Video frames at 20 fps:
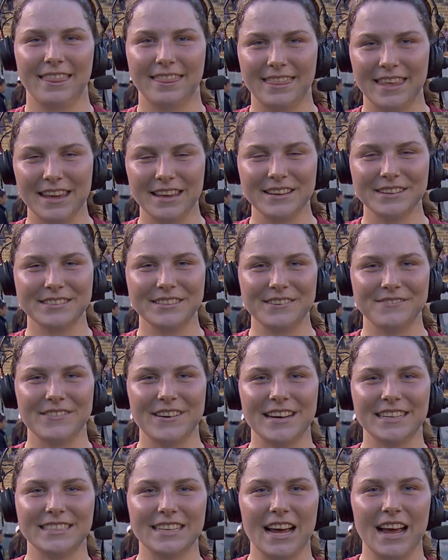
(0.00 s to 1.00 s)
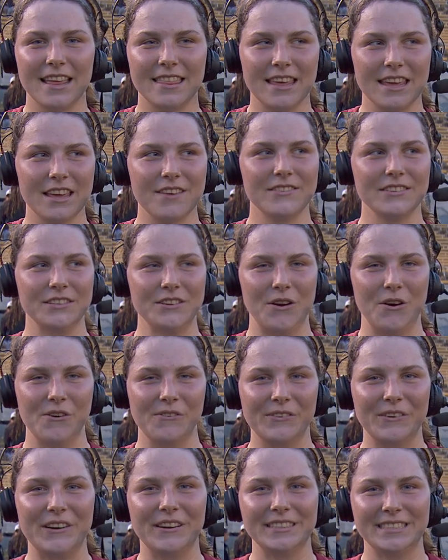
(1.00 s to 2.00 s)
Thank you so much. I think it was an
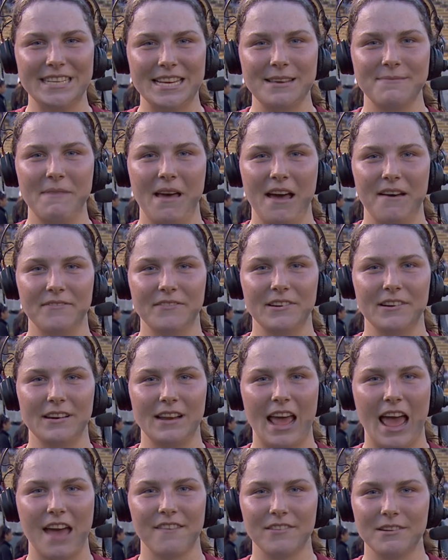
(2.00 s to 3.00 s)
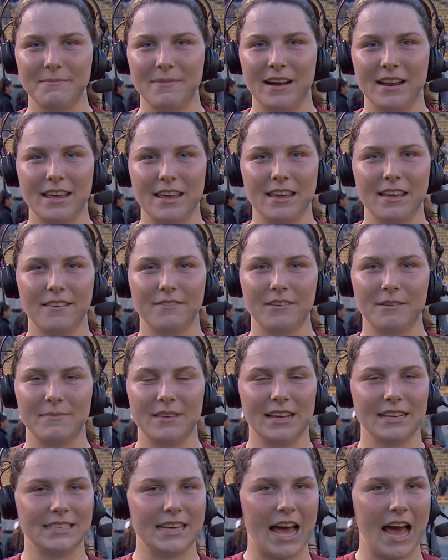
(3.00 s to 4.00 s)
overall team effort. Everybody from
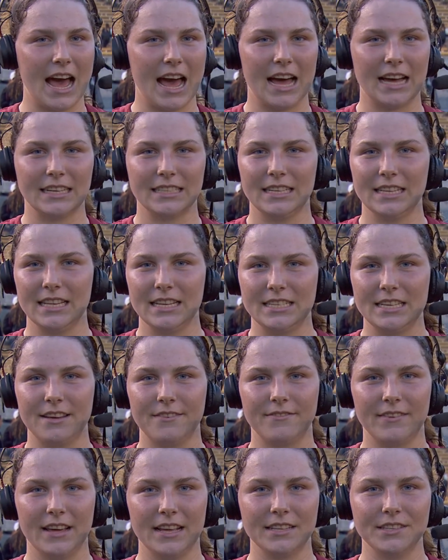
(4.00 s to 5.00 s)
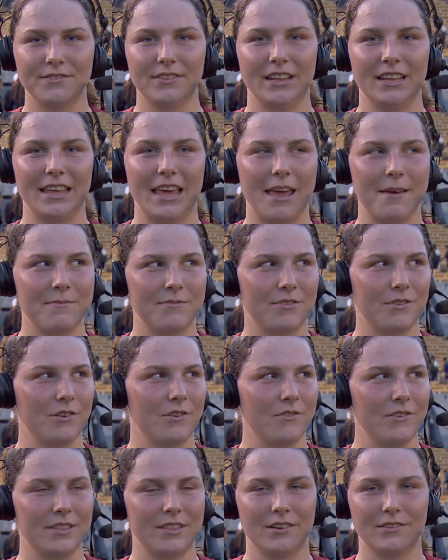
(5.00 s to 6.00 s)
the attack to the defense really came
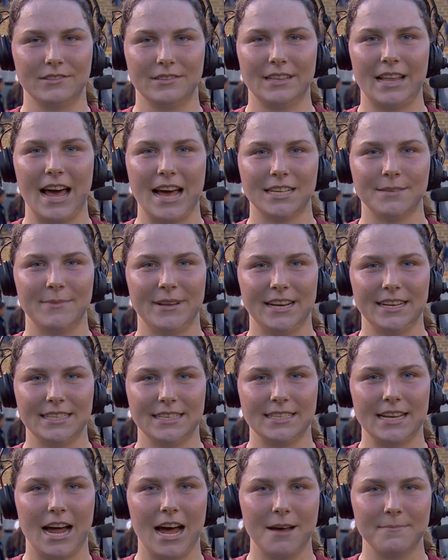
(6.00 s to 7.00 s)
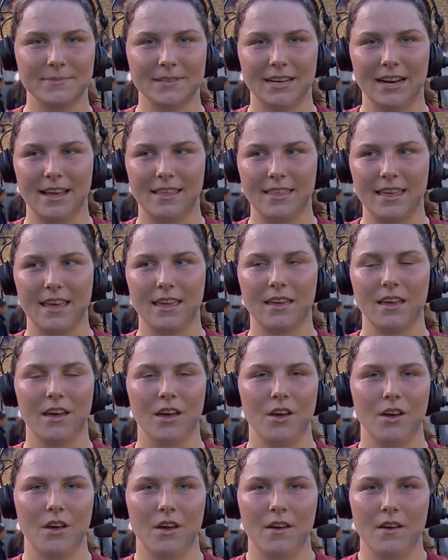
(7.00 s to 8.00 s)
through in those last minute stops, and I think
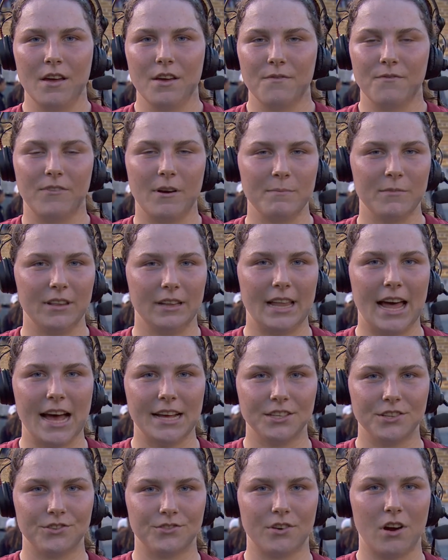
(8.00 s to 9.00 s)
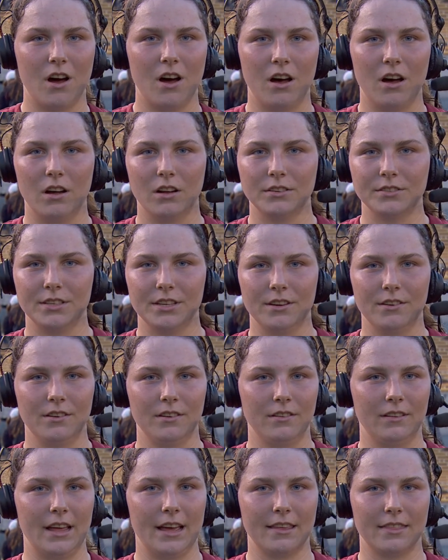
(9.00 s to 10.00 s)
from the last draw
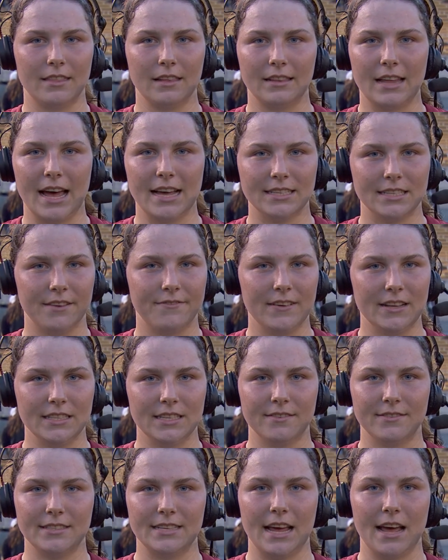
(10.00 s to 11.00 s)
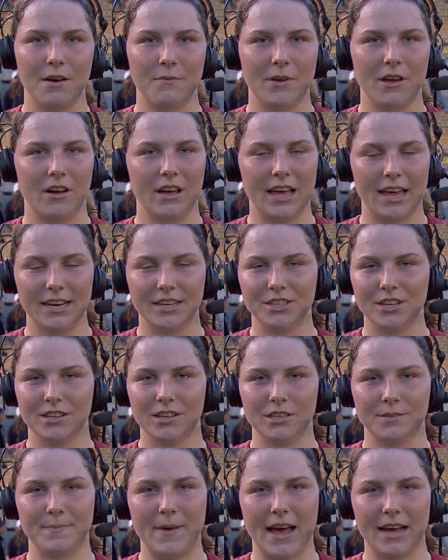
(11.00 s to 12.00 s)
to like the last defensive set, we all had each
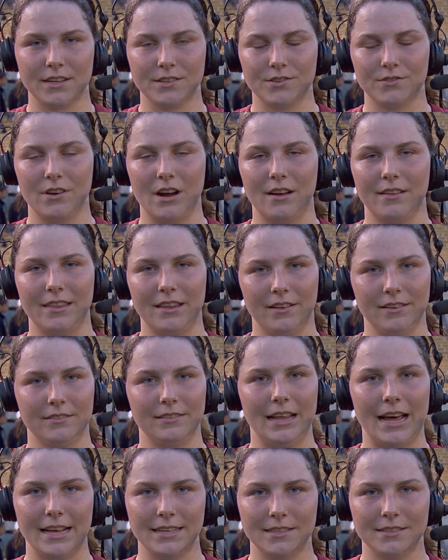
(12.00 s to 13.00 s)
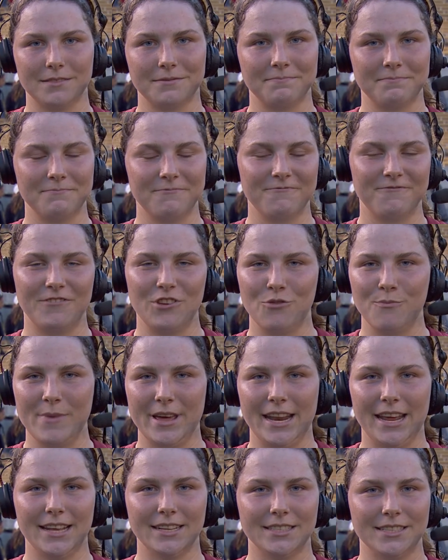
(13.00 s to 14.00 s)
other's backs throughout the last few
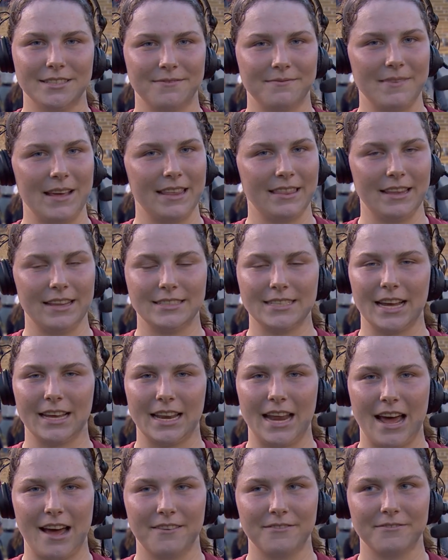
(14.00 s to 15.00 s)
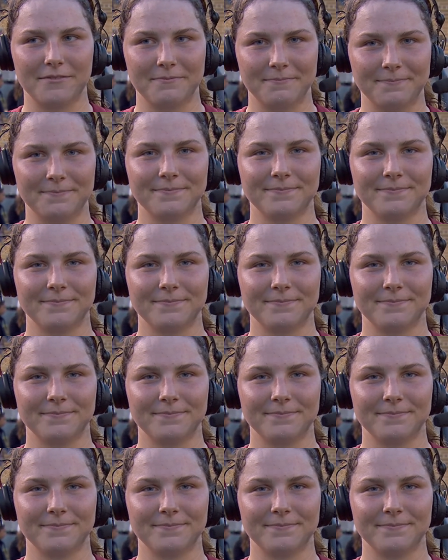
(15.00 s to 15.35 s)
minutes in the second half. Yeah,